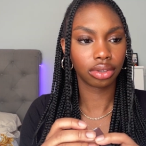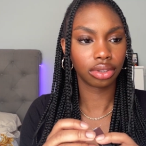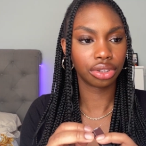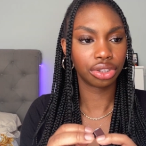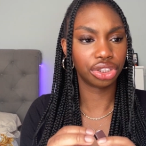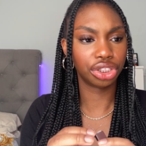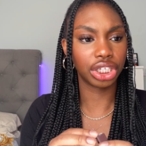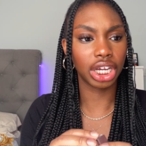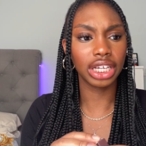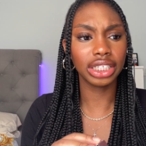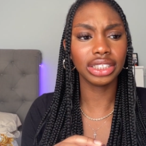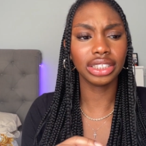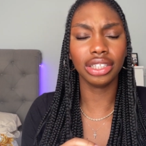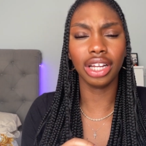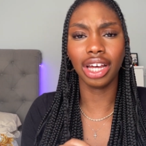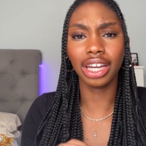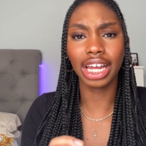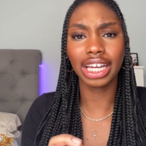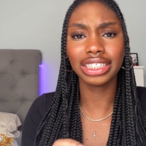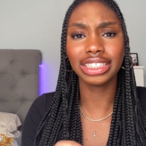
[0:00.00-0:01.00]
chestnut
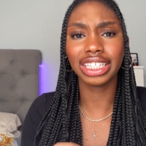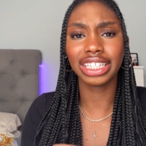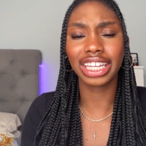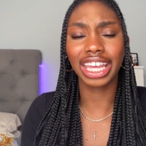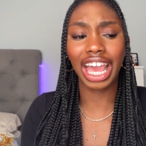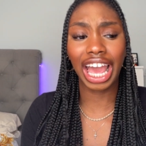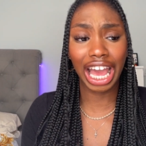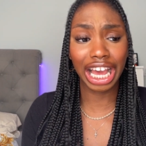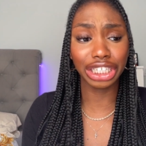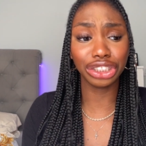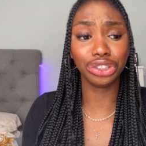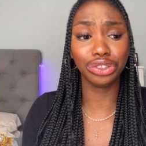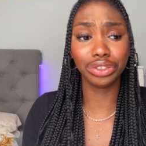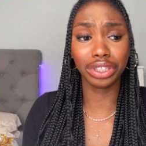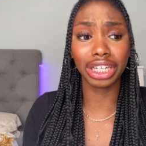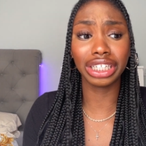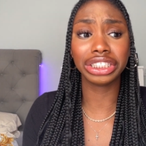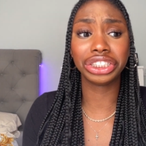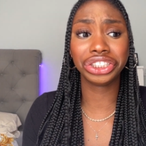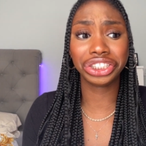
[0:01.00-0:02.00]
i said cashew
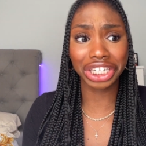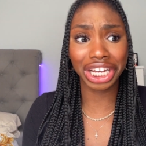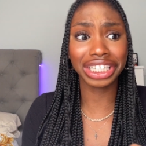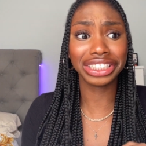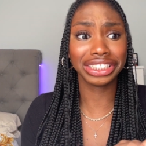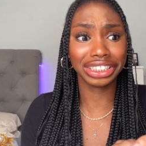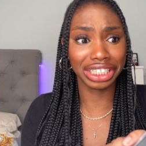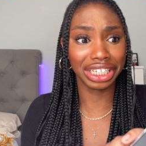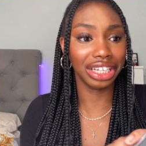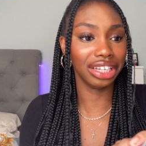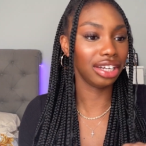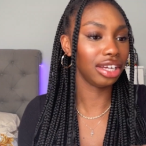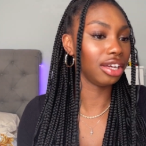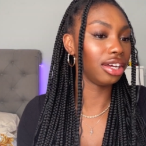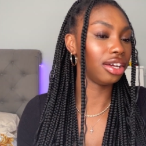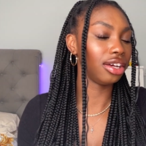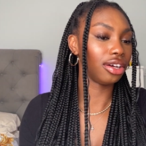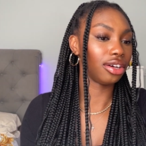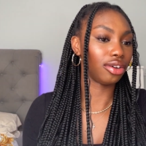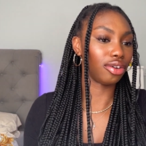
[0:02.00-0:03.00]
nut chestnut
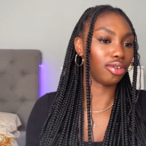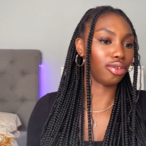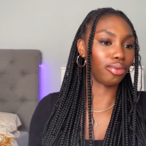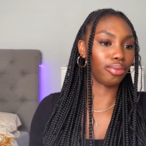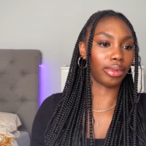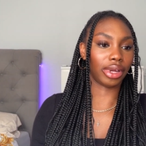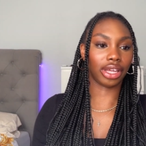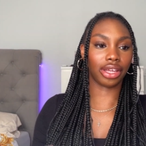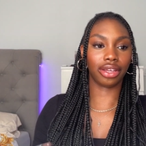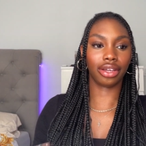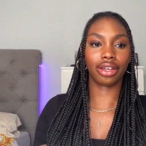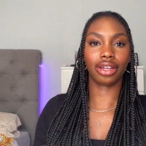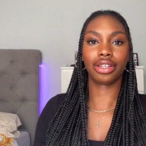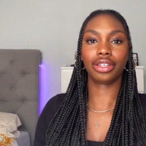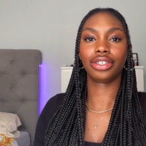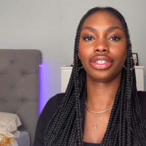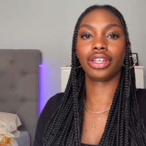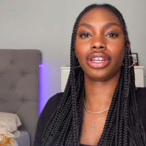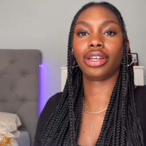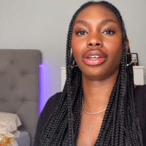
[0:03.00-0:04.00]
oh my god
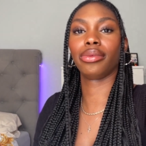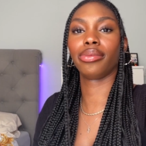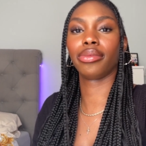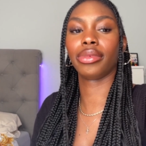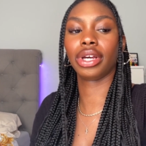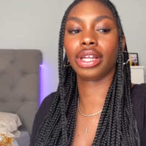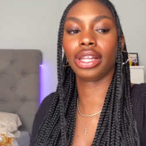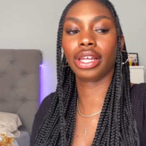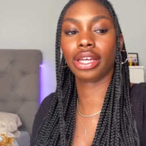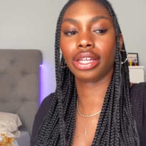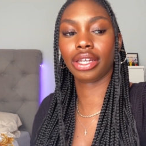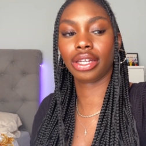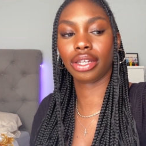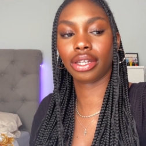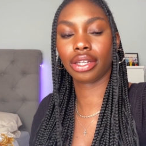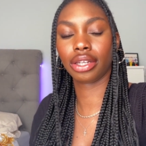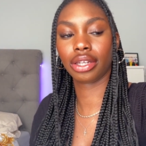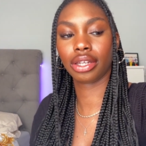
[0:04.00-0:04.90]
sorry my lighting